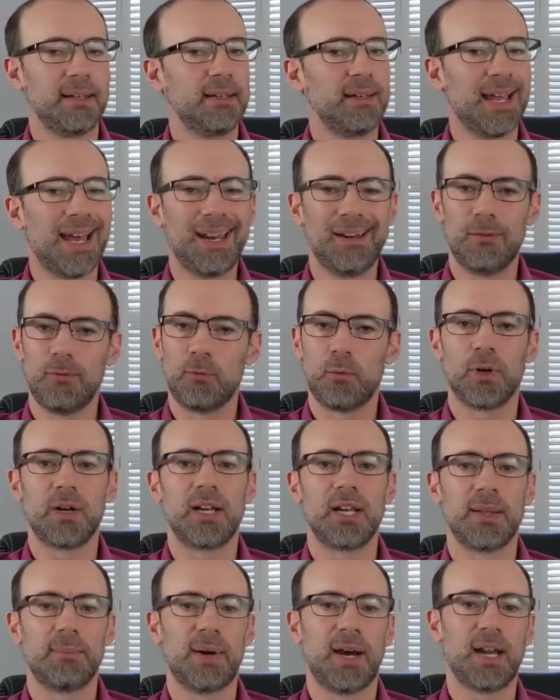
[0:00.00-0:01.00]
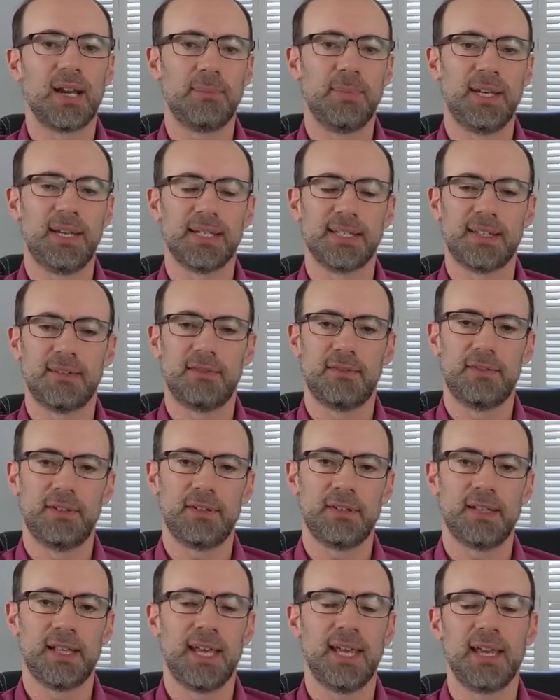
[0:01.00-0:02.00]
I'm not worried about it because I
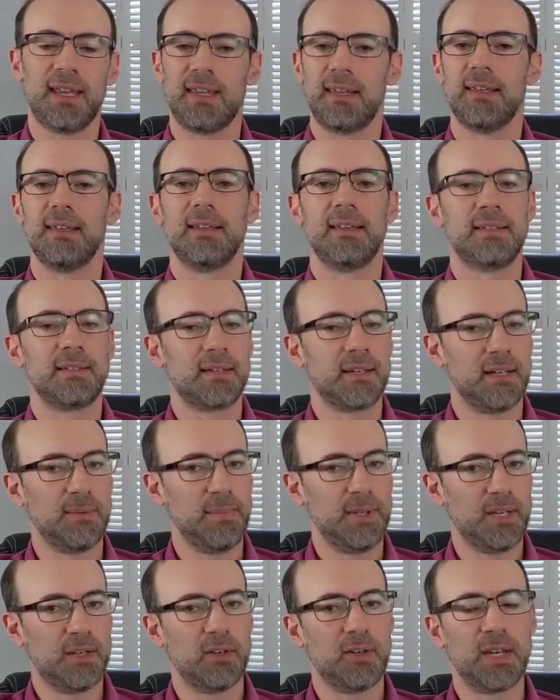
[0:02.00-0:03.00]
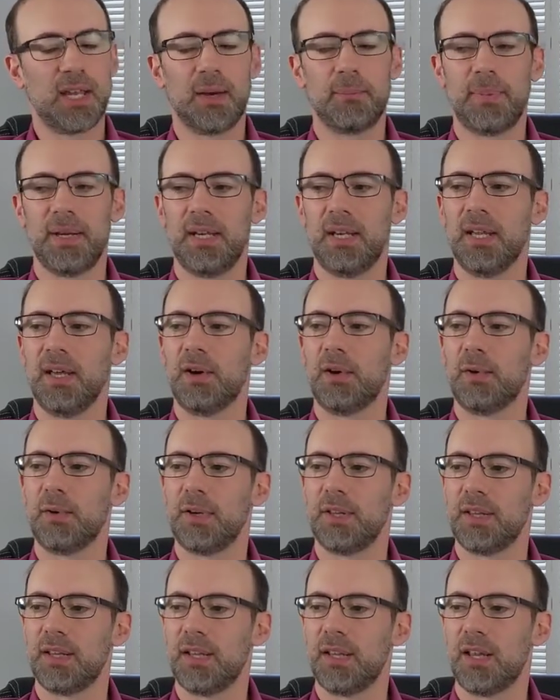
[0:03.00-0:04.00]
feel like it's going to be a good company to own
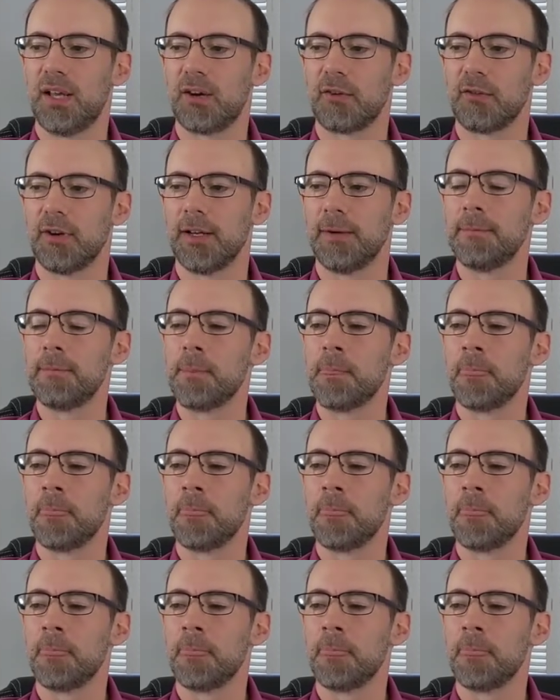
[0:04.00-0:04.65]
in the long run.